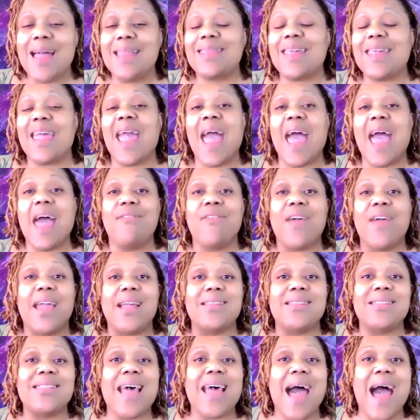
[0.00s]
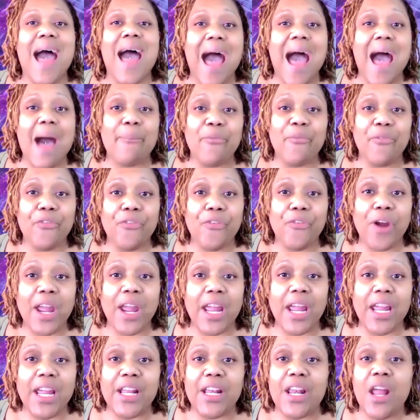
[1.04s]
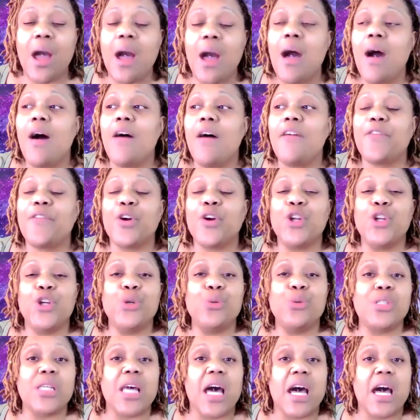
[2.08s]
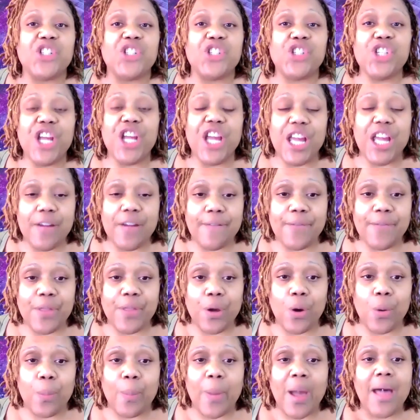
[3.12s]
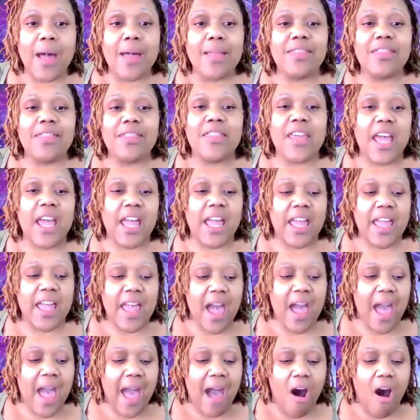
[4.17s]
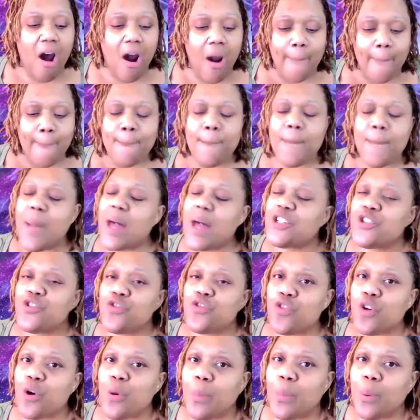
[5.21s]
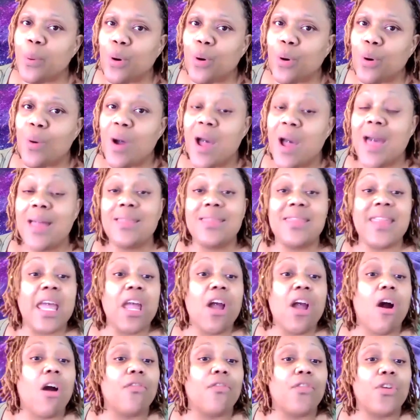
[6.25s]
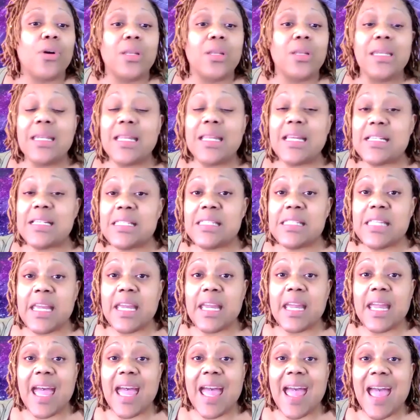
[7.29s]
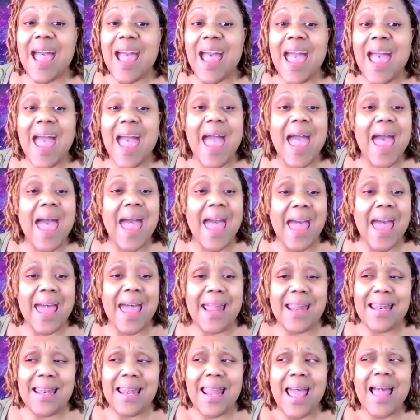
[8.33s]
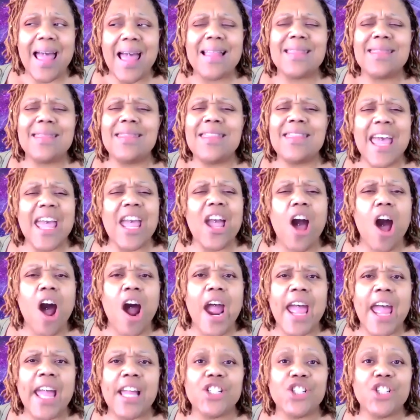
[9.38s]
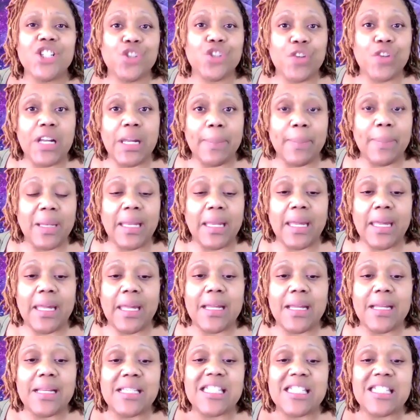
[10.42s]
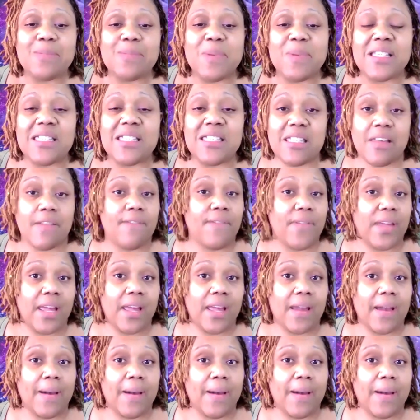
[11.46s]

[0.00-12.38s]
They have a time frame for you to achieve them. They are measurable, they are realistic, and they are extremely specific.